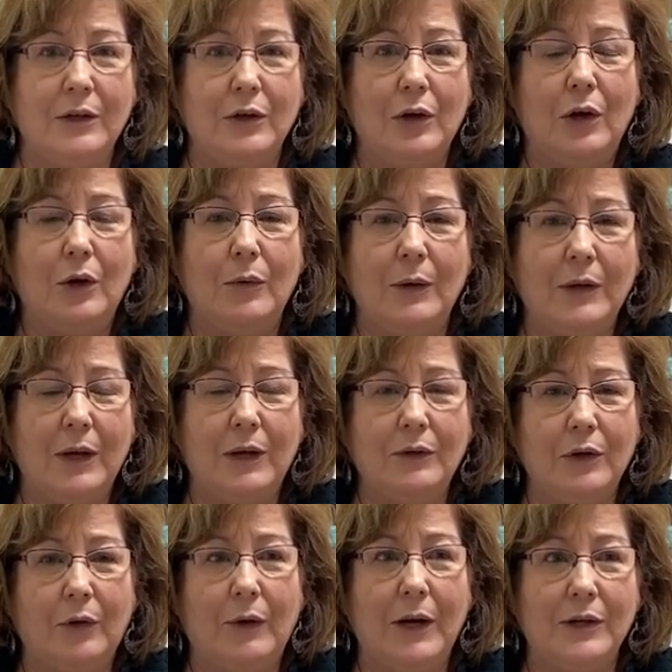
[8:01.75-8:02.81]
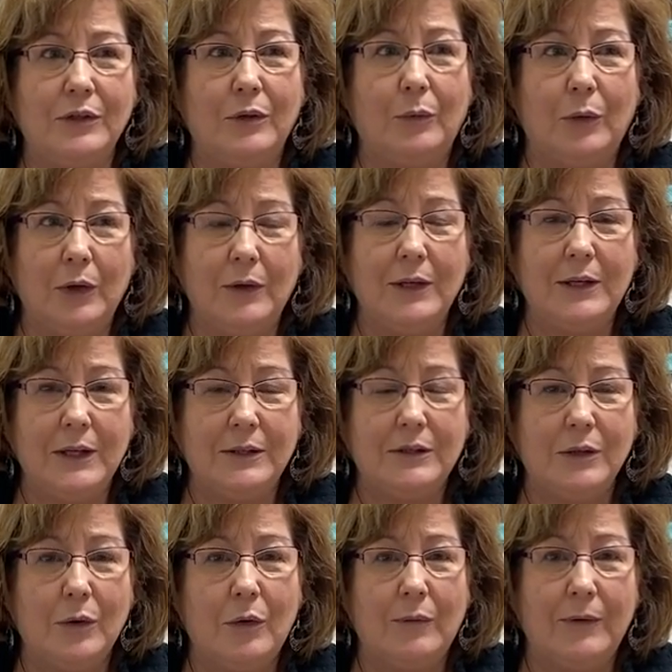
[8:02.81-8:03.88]
and your agent really needs to
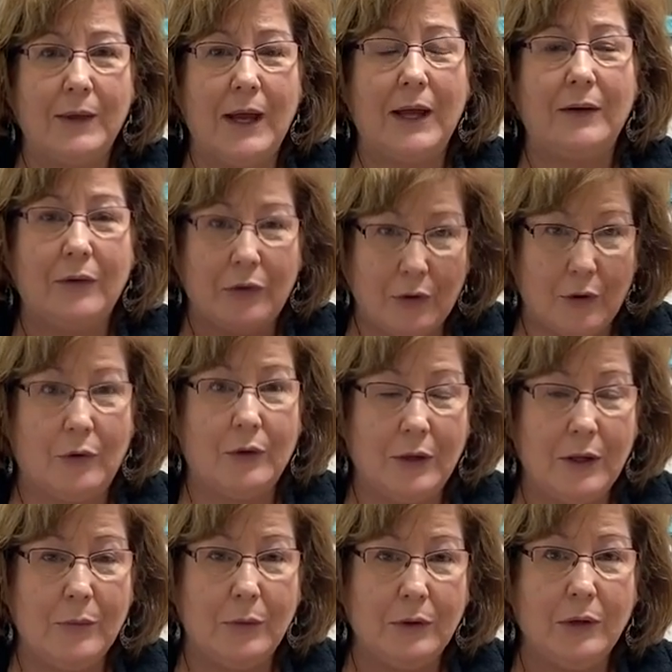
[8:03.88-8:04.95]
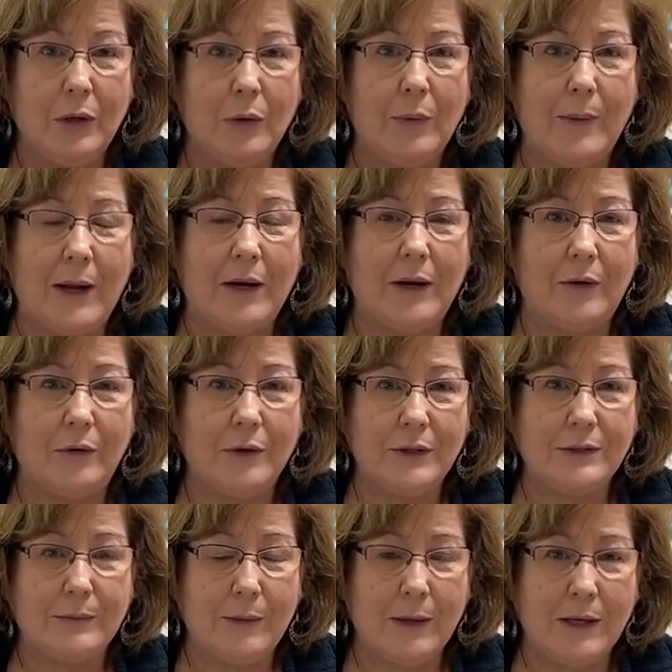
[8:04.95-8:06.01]
go over that thoroughly with you about
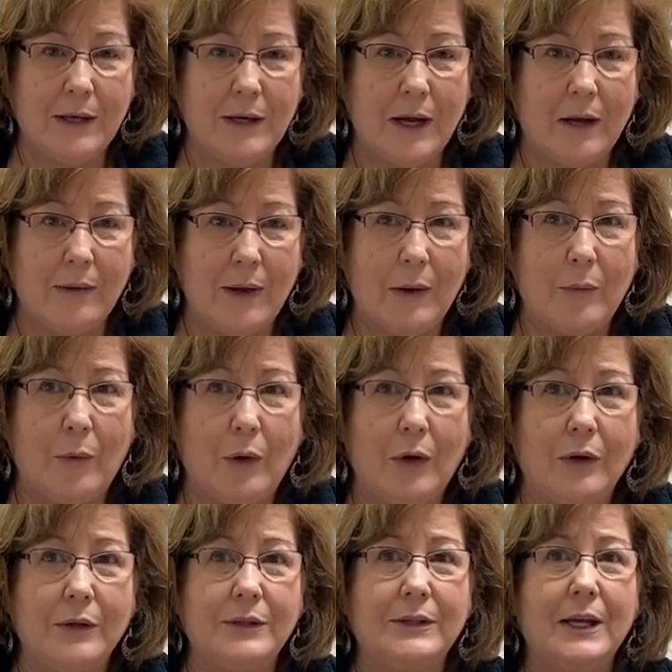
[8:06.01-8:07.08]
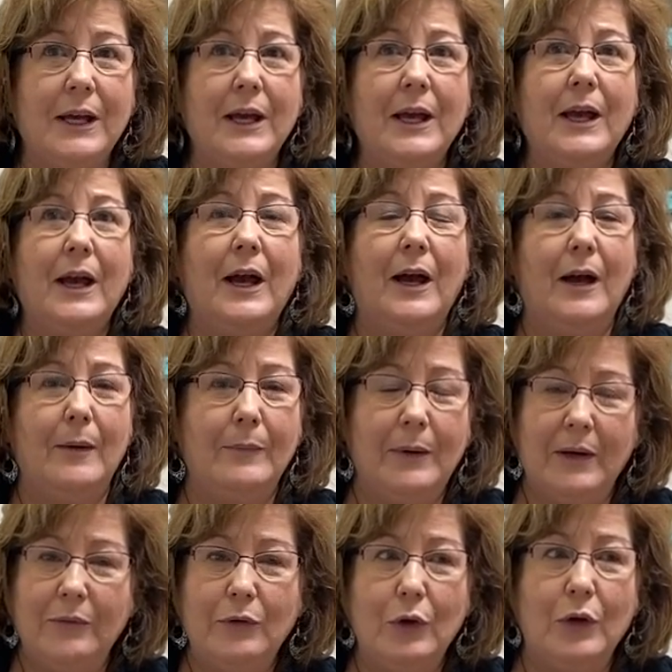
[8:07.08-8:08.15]
earnest money and how that works. But
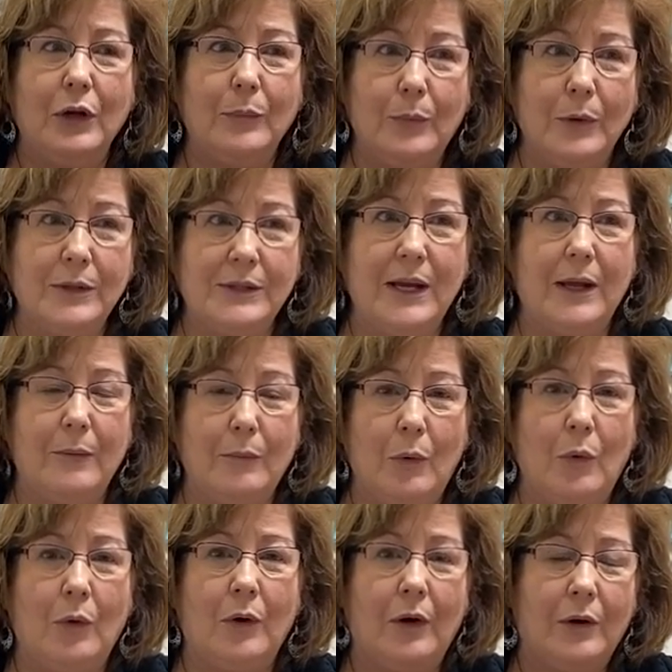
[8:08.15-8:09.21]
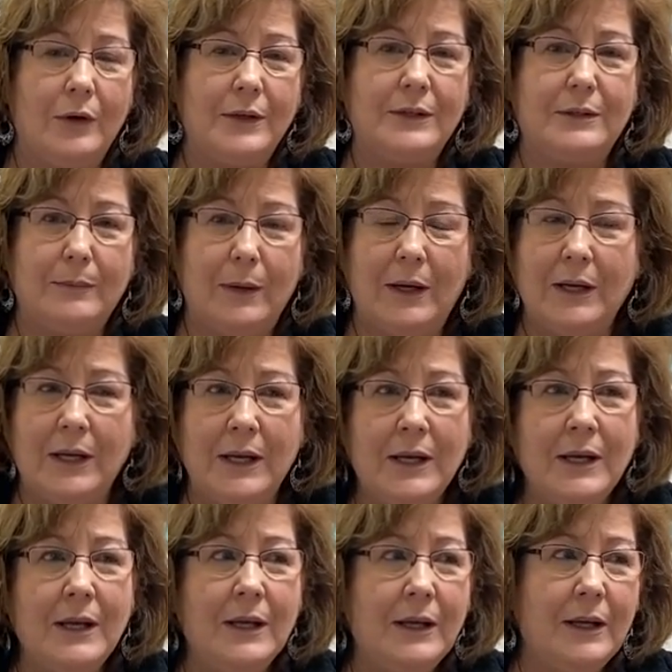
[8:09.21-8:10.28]
if you can put down more earnest money,
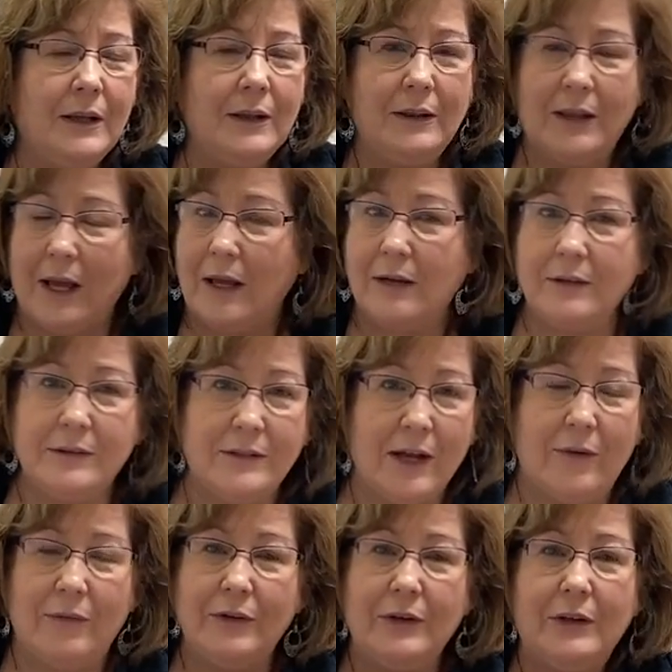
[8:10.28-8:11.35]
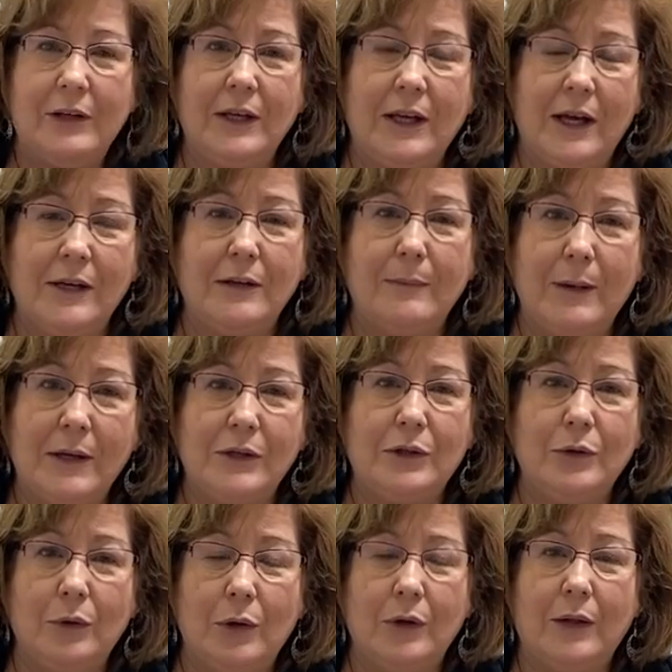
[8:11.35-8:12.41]
that definitely kind of makes
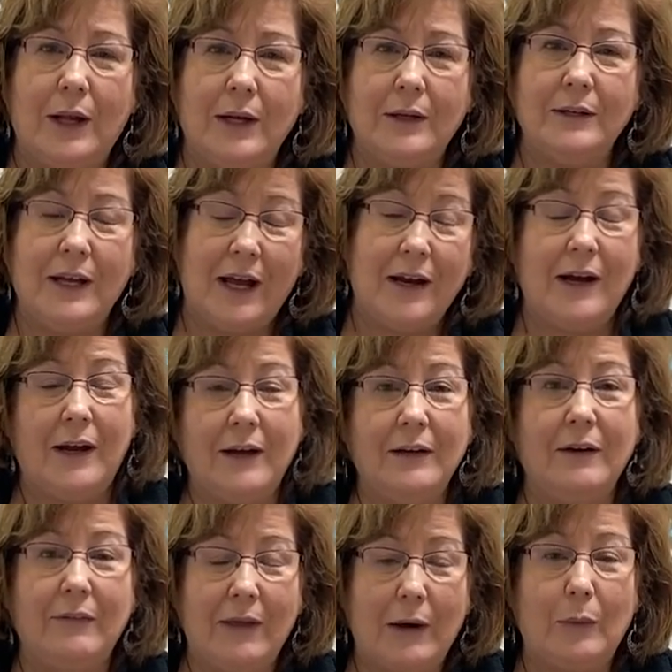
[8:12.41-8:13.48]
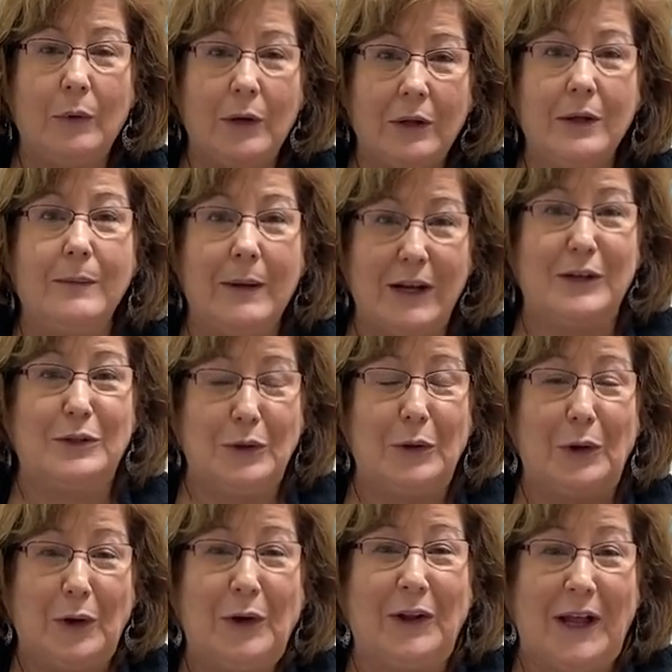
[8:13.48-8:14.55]
you look like, that really makes you
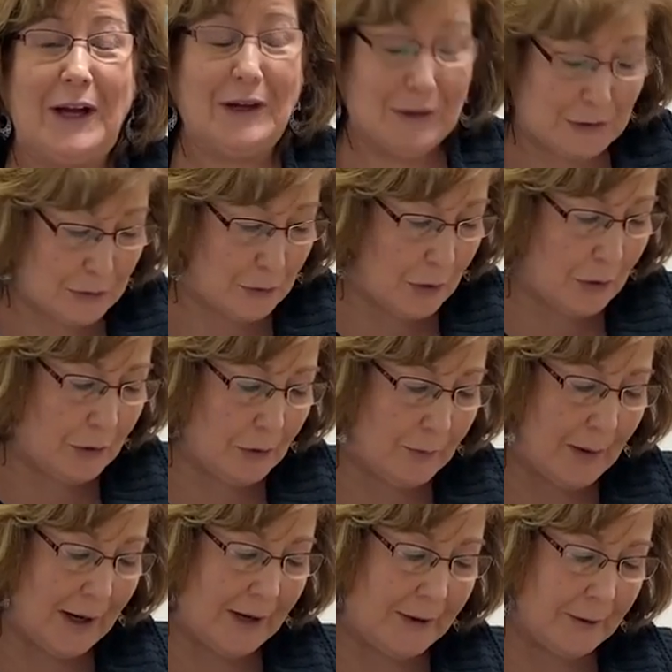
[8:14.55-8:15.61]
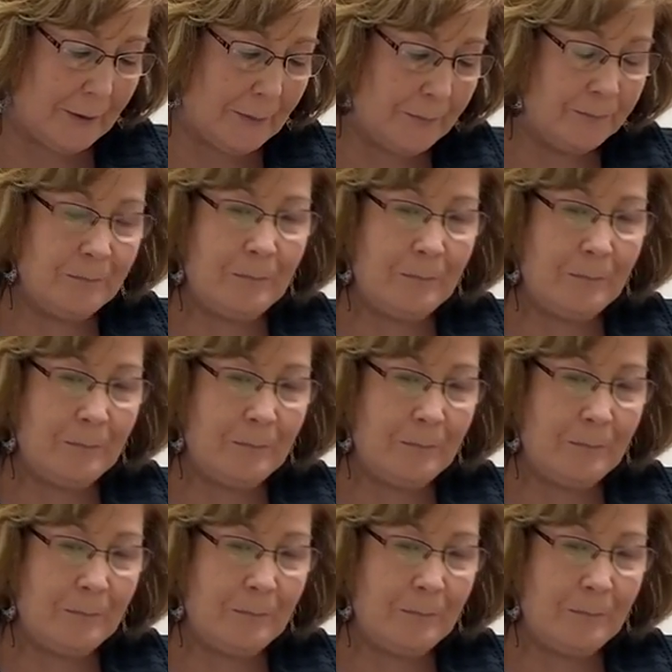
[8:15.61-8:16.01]
look like a stronger buyer.